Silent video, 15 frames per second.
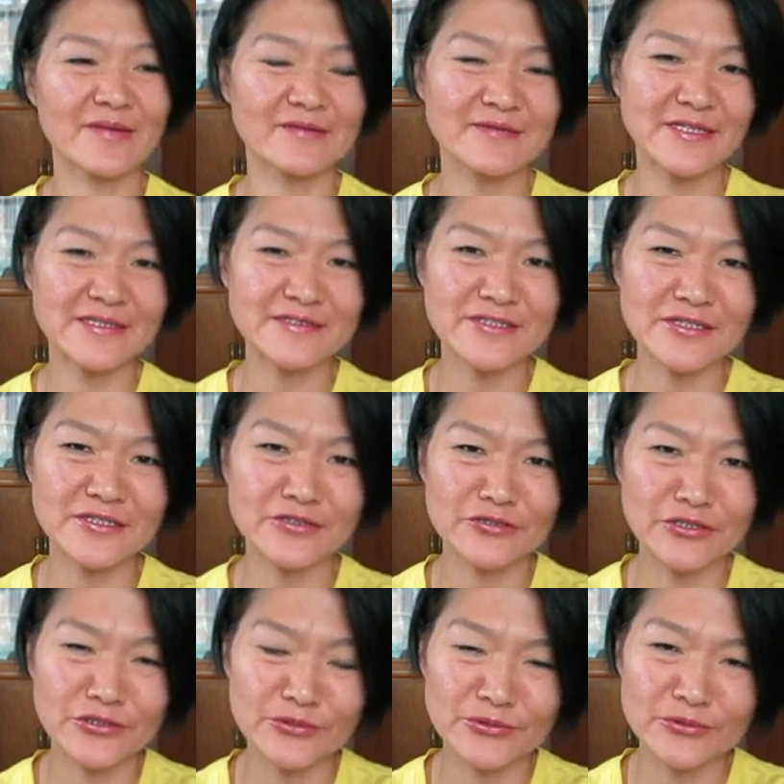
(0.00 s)
nothing
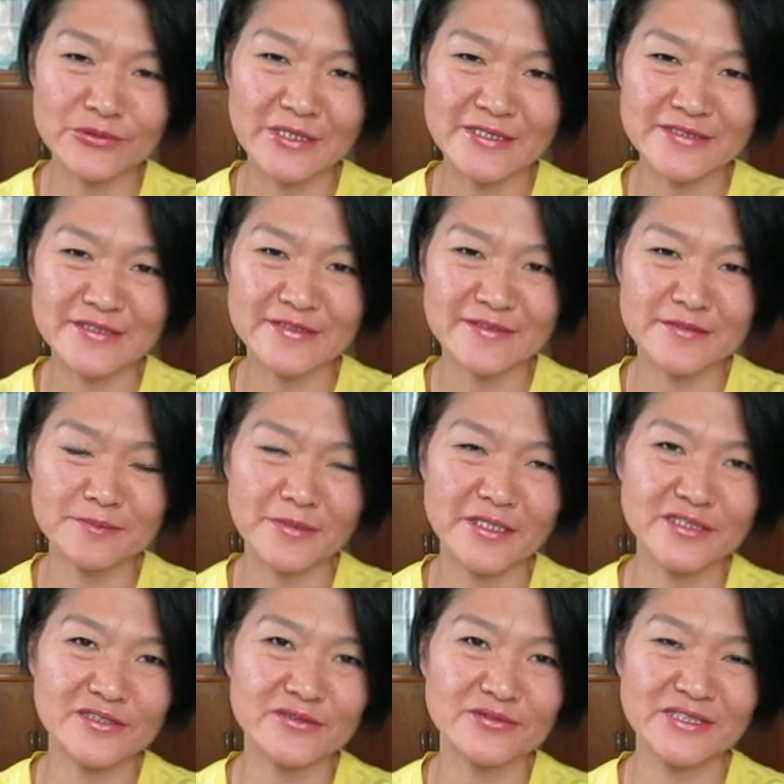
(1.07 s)
new, nothing
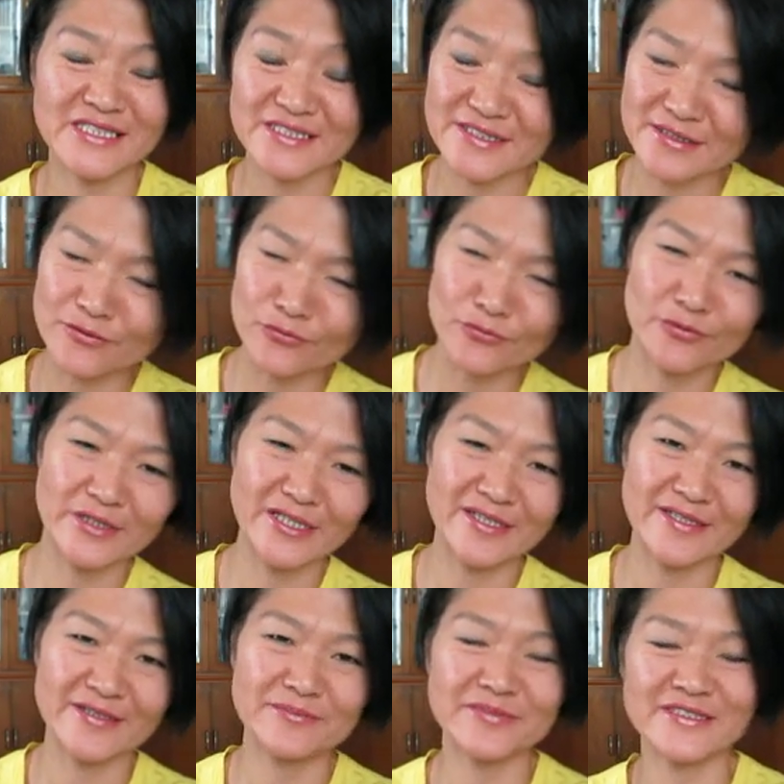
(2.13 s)
special, nothing
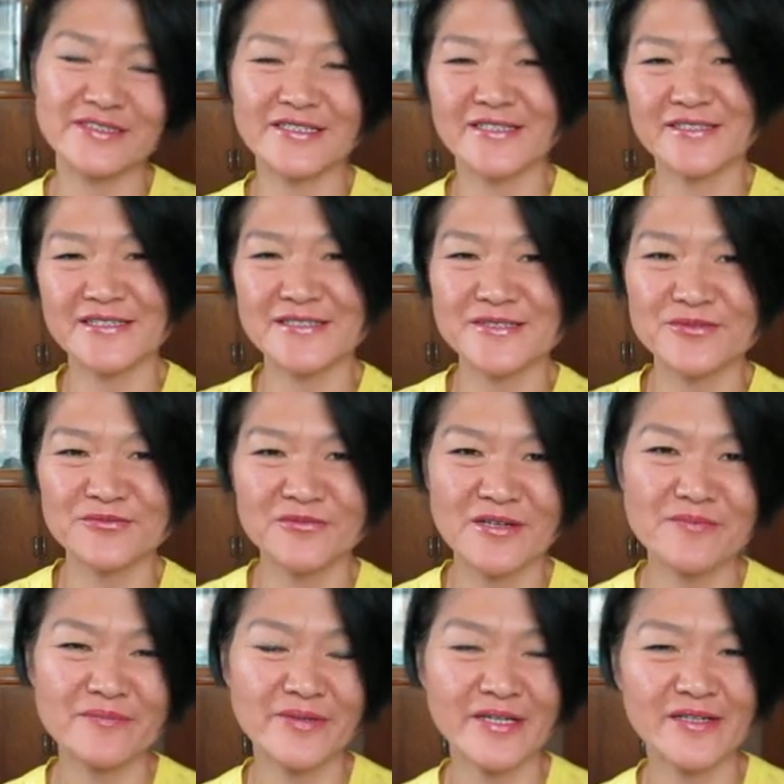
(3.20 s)
really, but there is
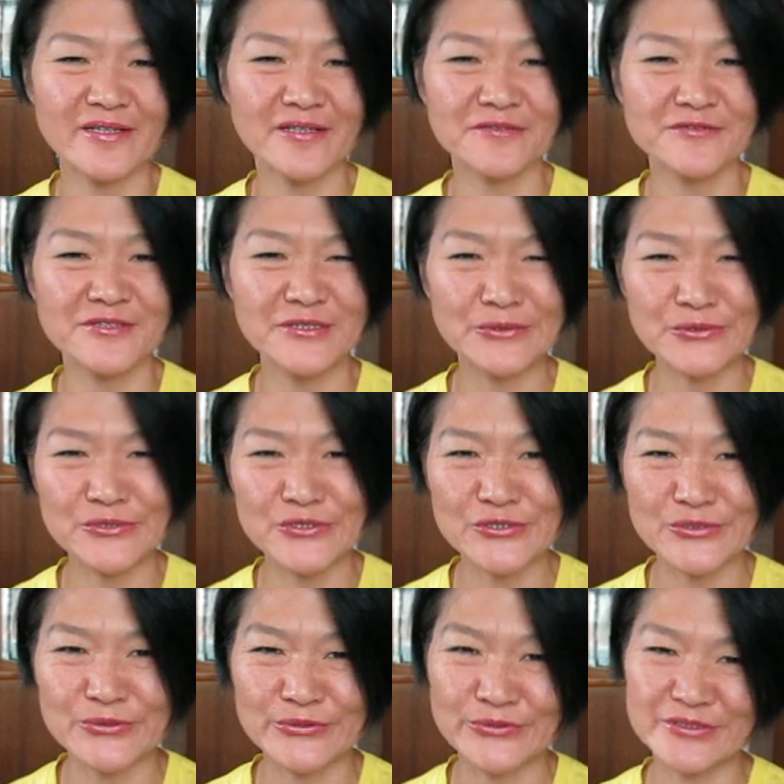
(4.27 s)
one pair of new
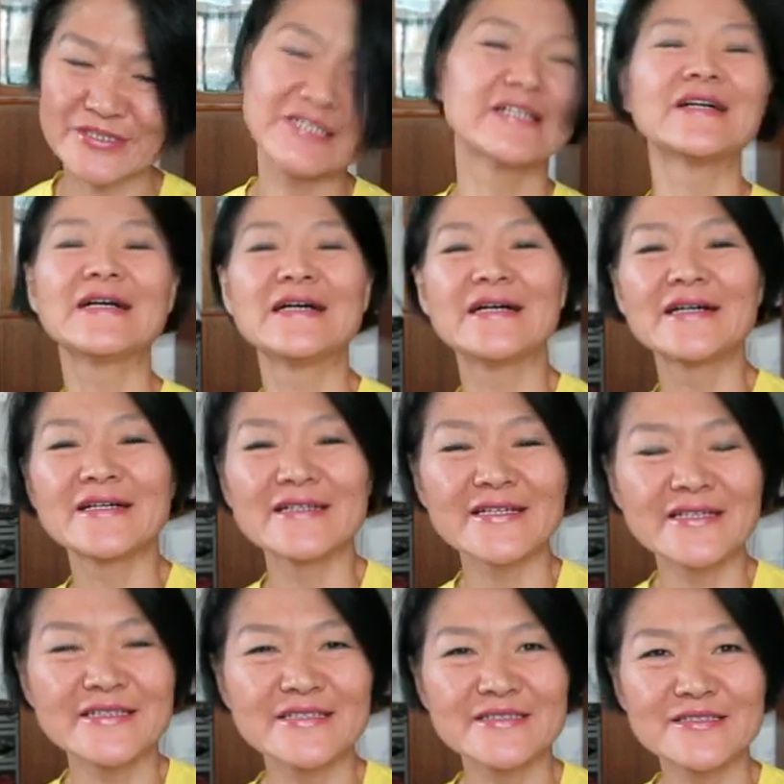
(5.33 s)
shoes
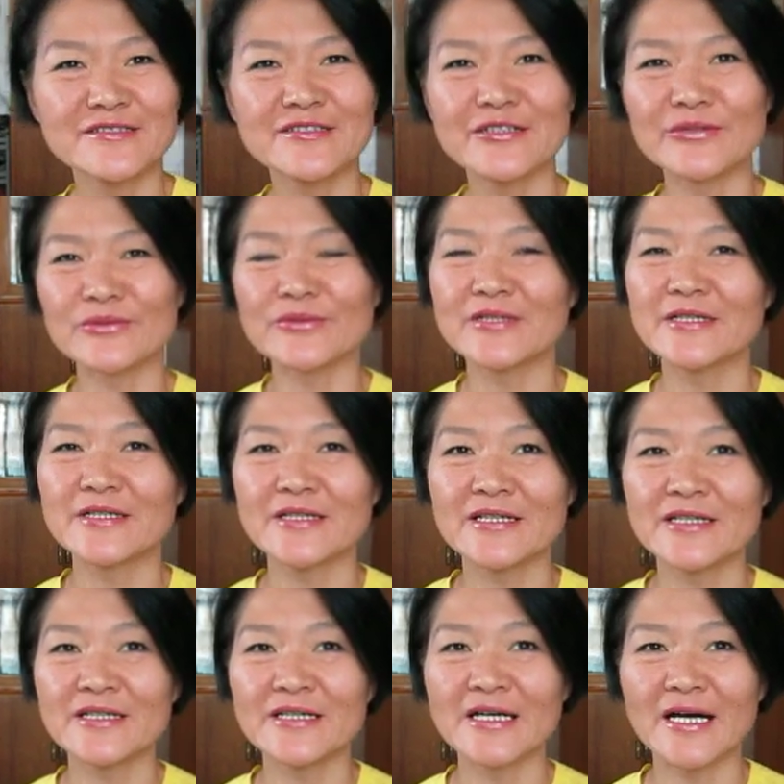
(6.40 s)
that is new.
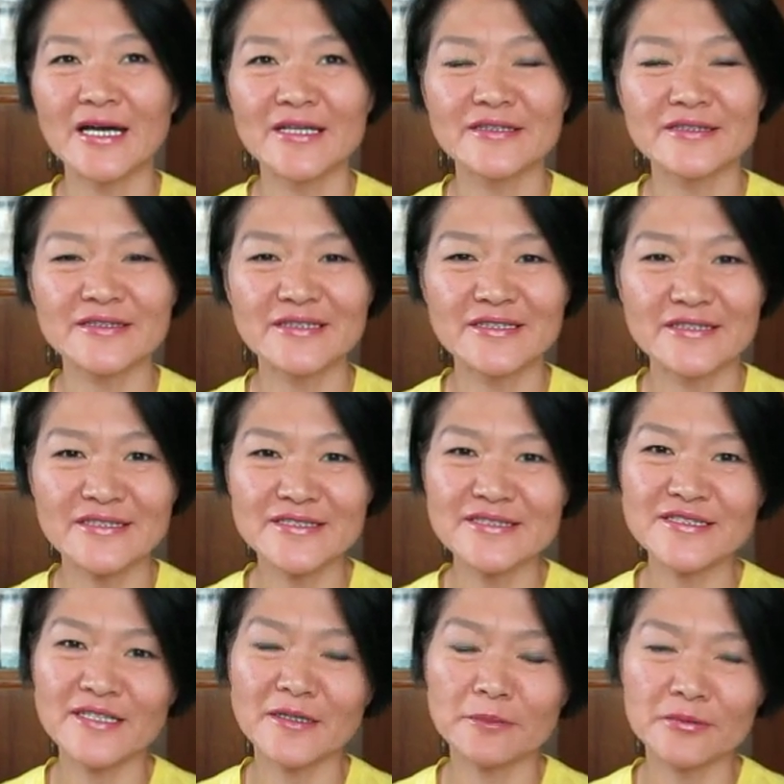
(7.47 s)
And uh, these
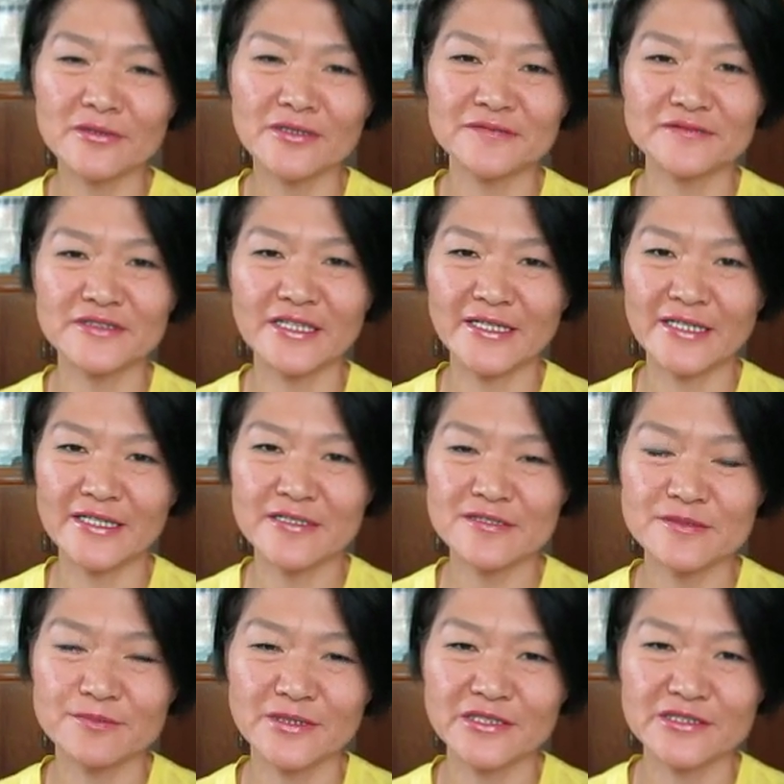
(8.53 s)
couple of days,
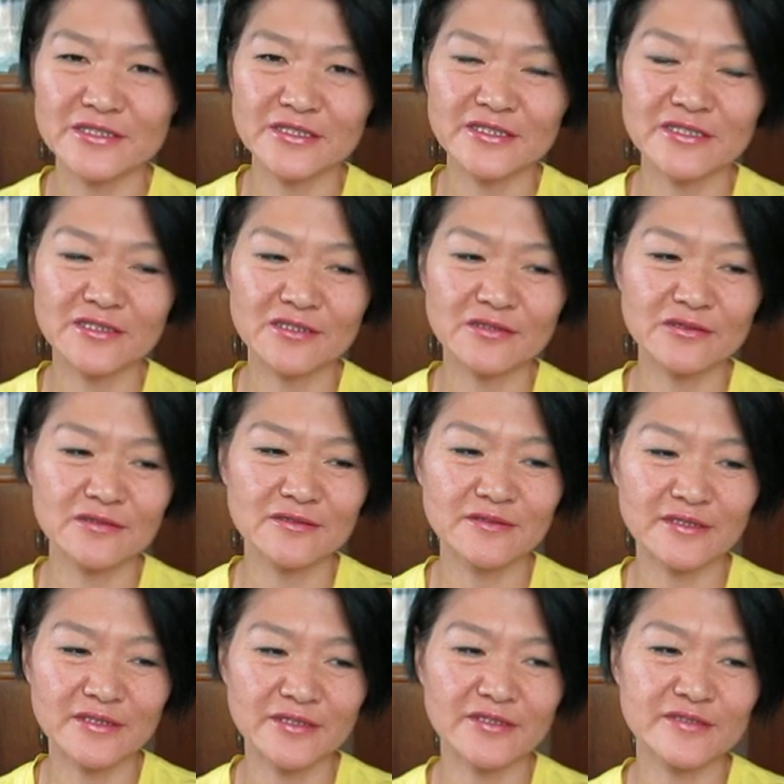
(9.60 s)
Beijing
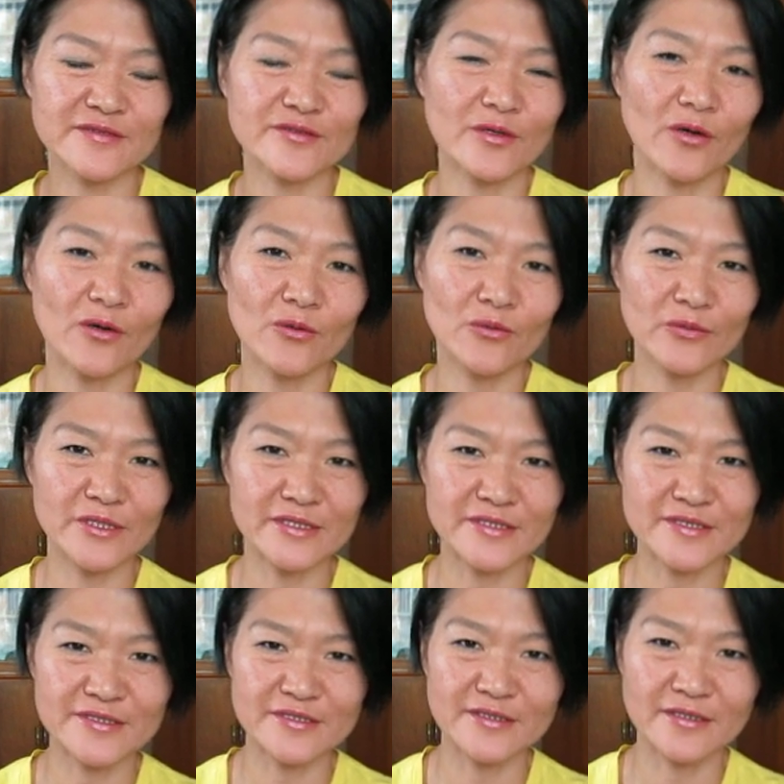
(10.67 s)
is
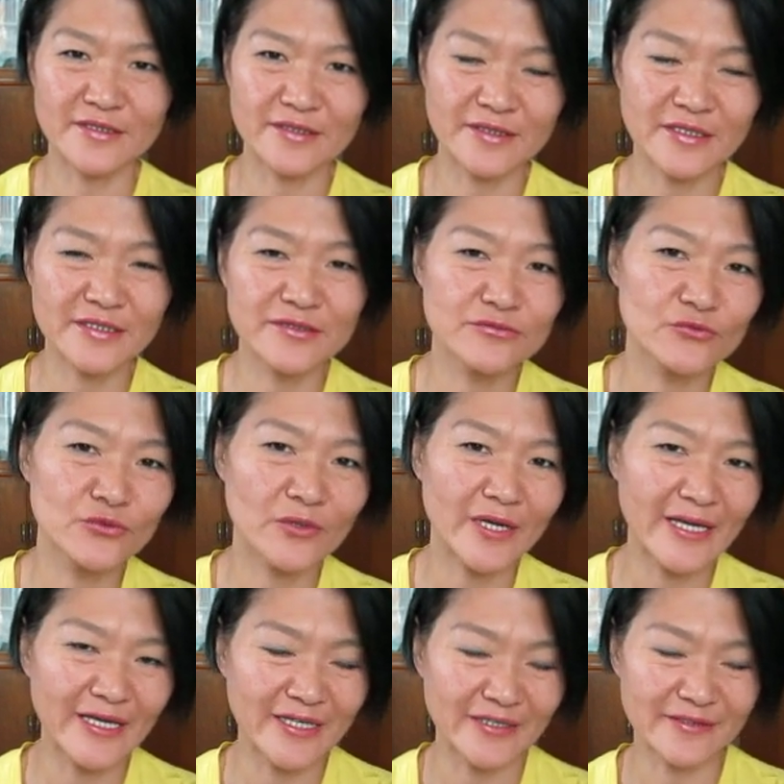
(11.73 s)
always uh, in
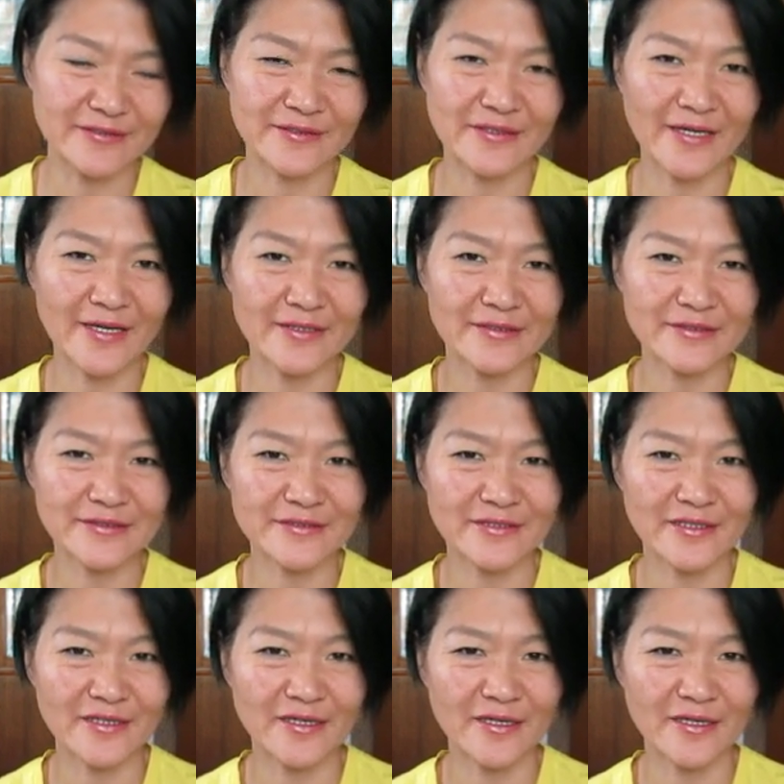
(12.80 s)
rain and uh,